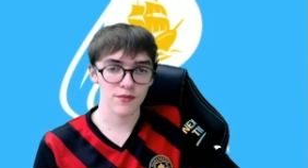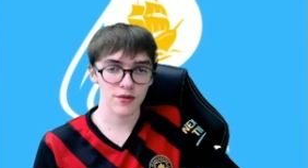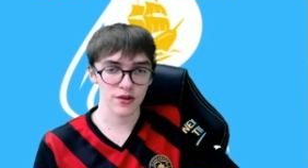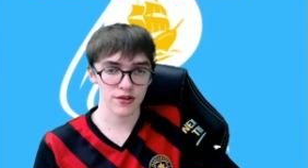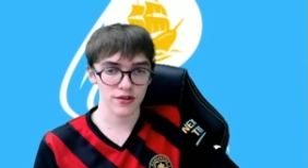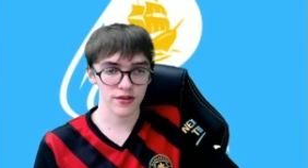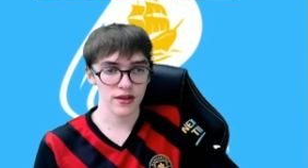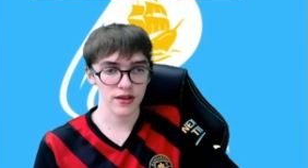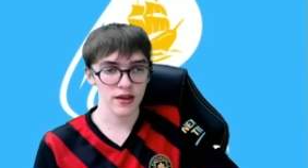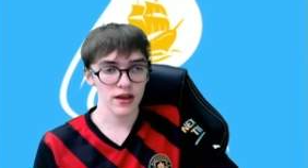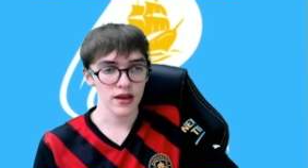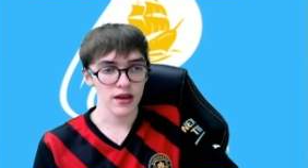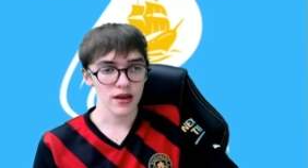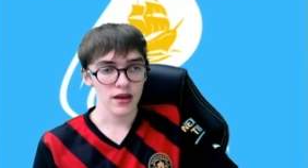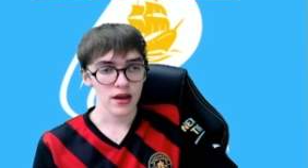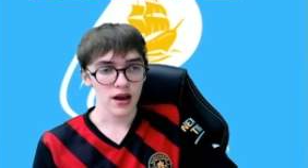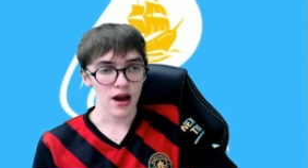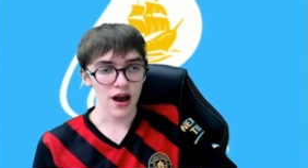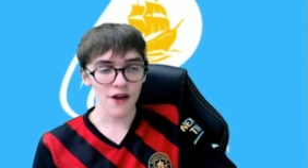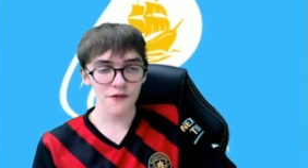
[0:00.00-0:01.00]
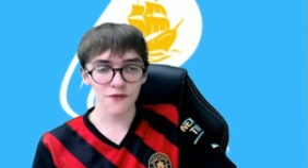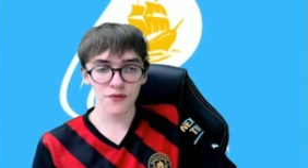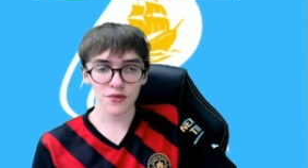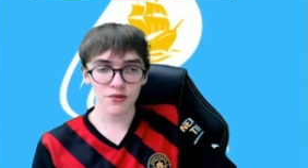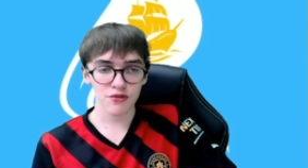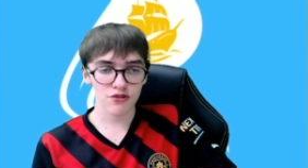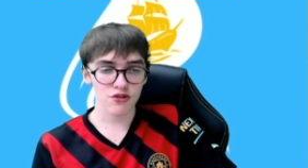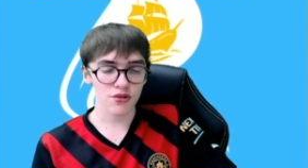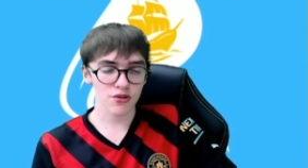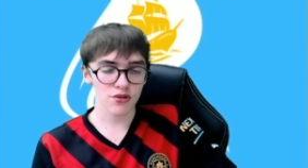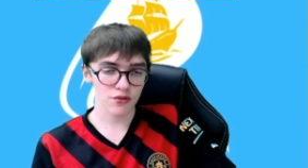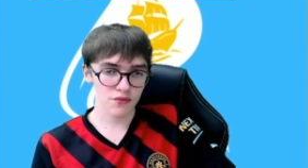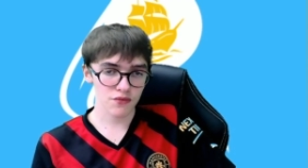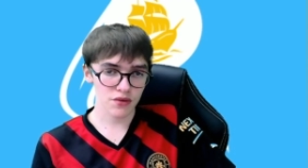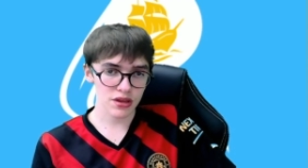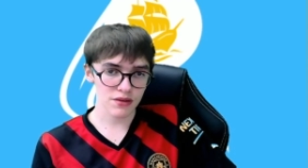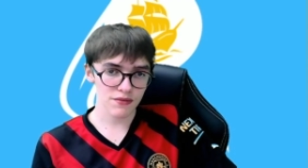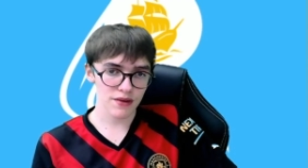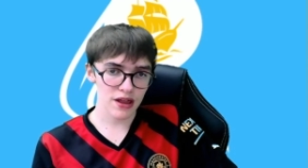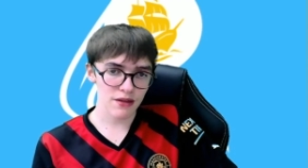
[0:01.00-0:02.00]
was I thought he was going to do
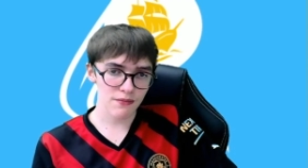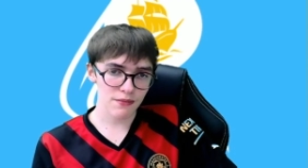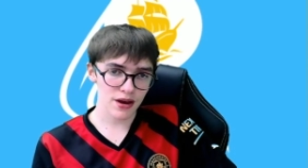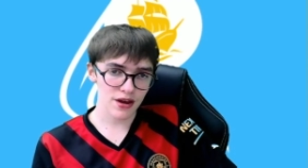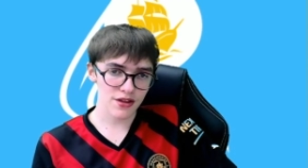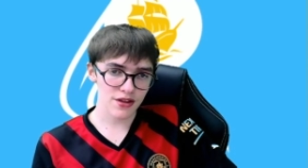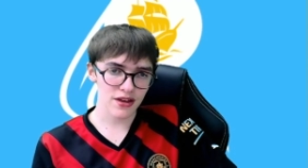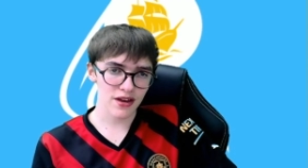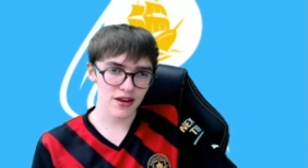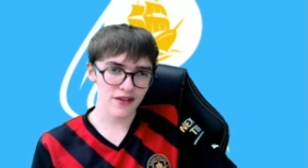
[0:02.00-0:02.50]
really well at Barca.